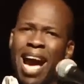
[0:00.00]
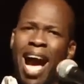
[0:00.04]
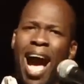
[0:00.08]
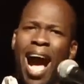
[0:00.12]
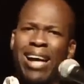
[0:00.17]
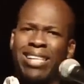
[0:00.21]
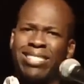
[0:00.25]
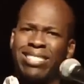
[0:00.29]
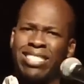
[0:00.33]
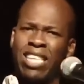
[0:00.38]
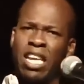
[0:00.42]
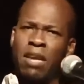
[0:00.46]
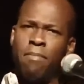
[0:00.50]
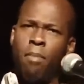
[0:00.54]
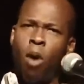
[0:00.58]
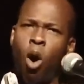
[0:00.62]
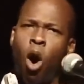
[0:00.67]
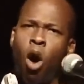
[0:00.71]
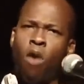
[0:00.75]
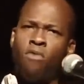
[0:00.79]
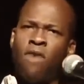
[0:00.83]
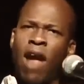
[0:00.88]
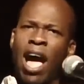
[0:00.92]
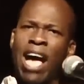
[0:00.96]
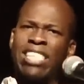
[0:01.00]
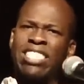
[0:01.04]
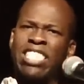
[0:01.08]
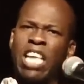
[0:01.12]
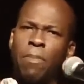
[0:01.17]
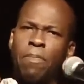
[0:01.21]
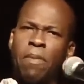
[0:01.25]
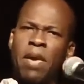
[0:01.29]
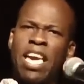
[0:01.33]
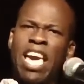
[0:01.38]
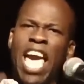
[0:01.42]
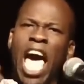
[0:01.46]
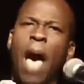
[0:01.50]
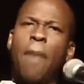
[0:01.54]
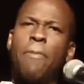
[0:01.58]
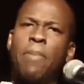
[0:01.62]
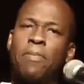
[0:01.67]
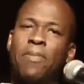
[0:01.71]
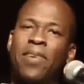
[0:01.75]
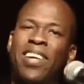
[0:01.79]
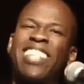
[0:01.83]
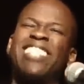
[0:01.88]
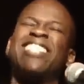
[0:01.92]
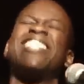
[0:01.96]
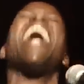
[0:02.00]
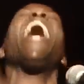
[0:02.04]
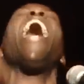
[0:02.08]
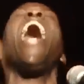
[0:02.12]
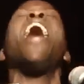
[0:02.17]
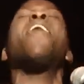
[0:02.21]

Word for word: oxymorons like being happy because